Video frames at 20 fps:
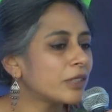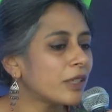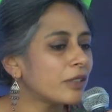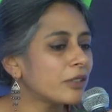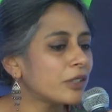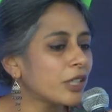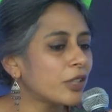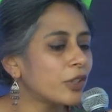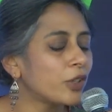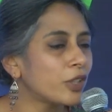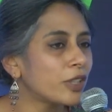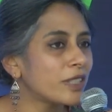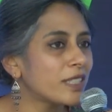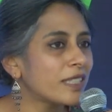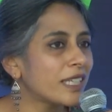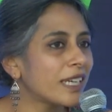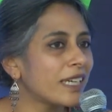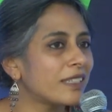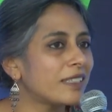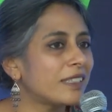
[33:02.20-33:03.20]
Tagore
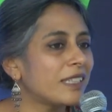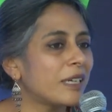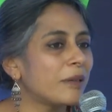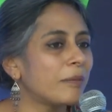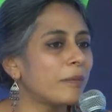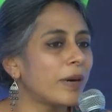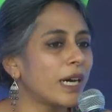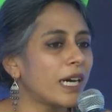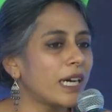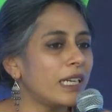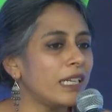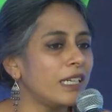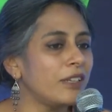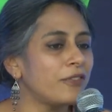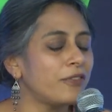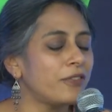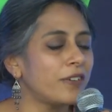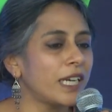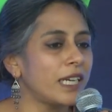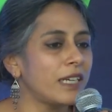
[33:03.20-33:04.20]
said that Bali
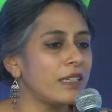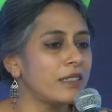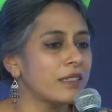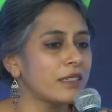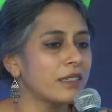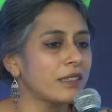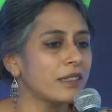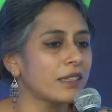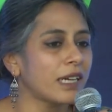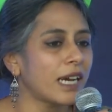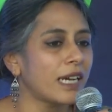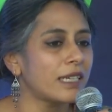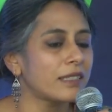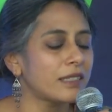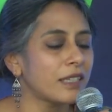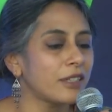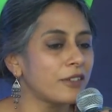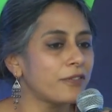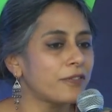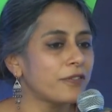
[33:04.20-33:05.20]
felt as
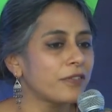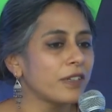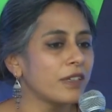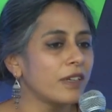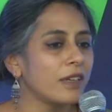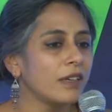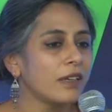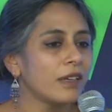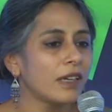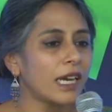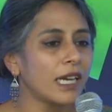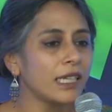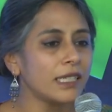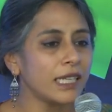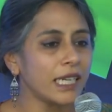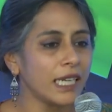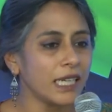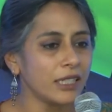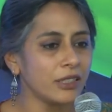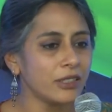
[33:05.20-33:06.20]
if an
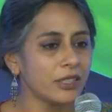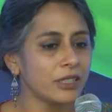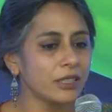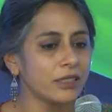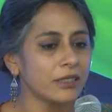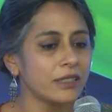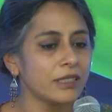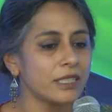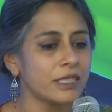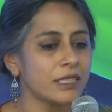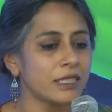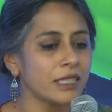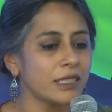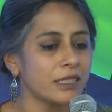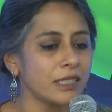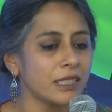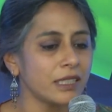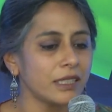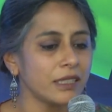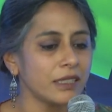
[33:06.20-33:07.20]
ancient
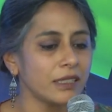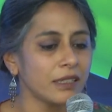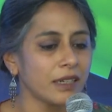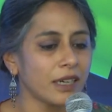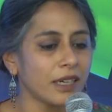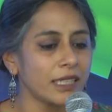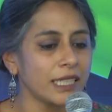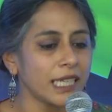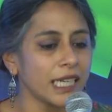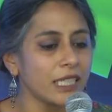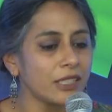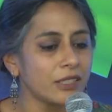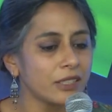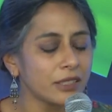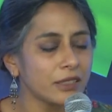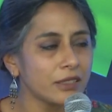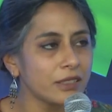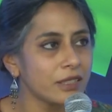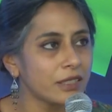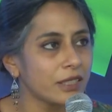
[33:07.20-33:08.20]
city, an
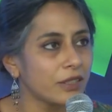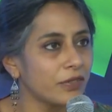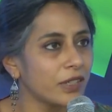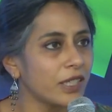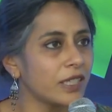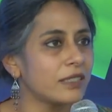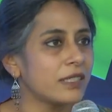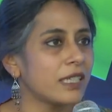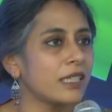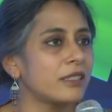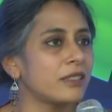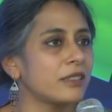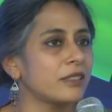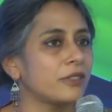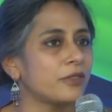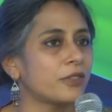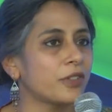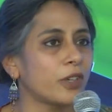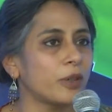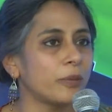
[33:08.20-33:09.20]
ancient
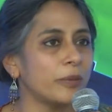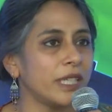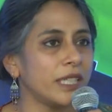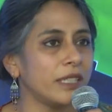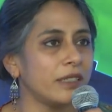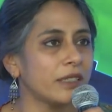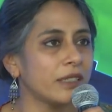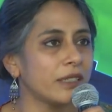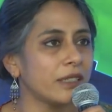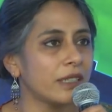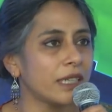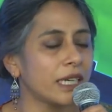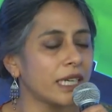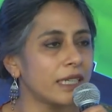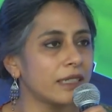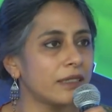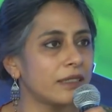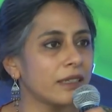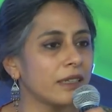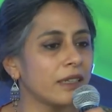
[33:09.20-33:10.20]
civilization from India
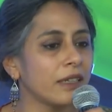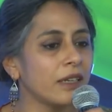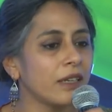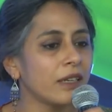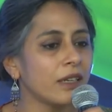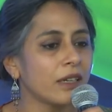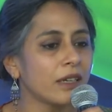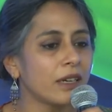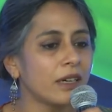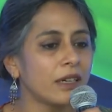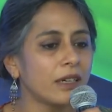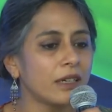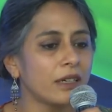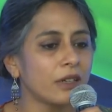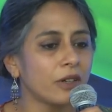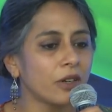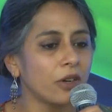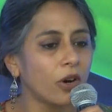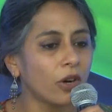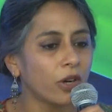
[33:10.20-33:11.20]
had uh,
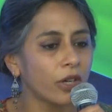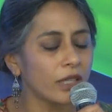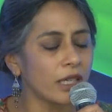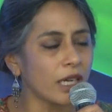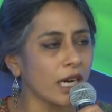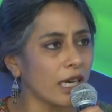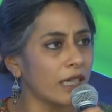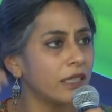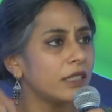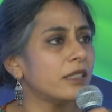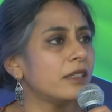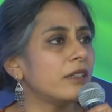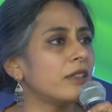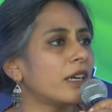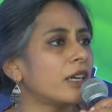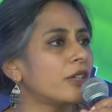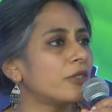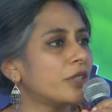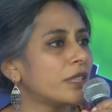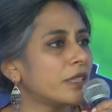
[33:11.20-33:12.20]
gone
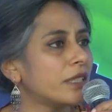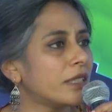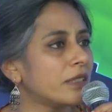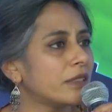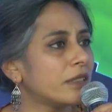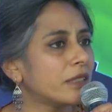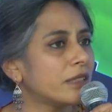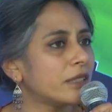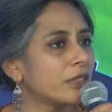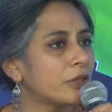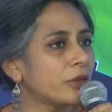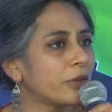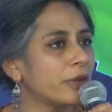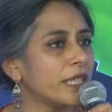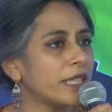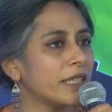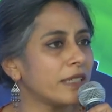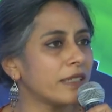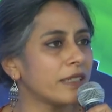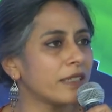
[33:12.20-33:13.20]
underground in an
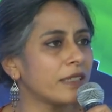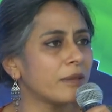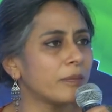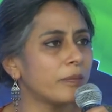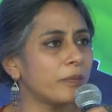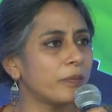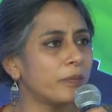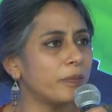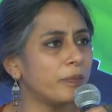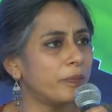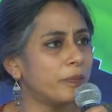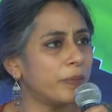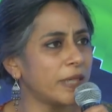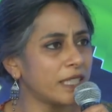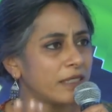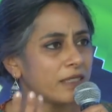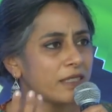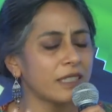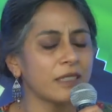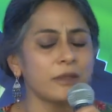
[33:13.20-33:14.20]
earthquake and
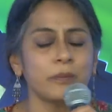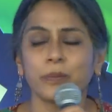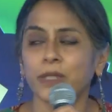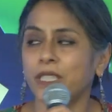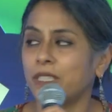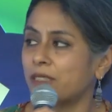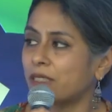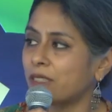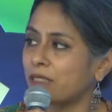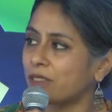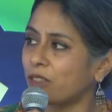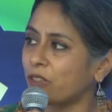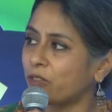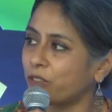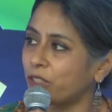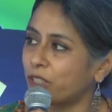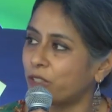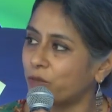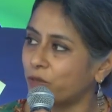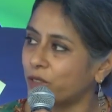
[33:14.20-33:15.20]
bits and pieces of
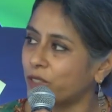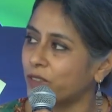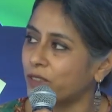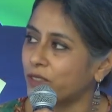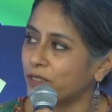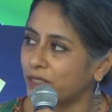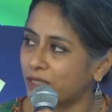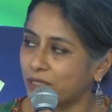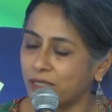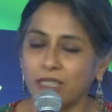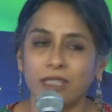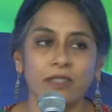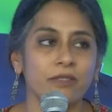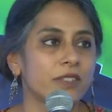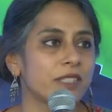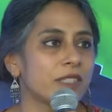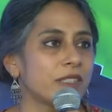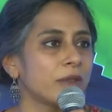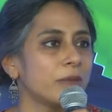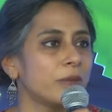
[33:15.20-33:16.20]
it were still
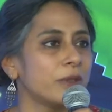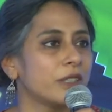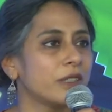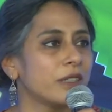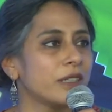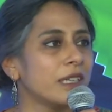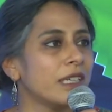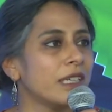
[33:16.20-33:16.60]
visible,